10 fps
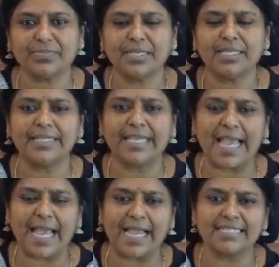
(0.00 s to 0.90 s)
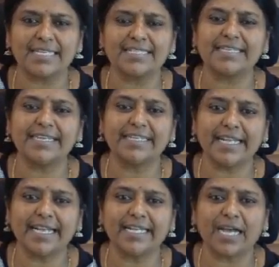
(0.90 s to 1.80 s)
The Act has
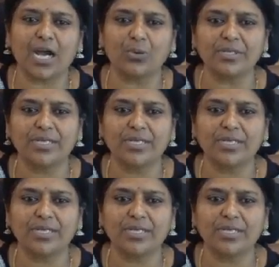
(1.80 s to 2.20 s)
detailed out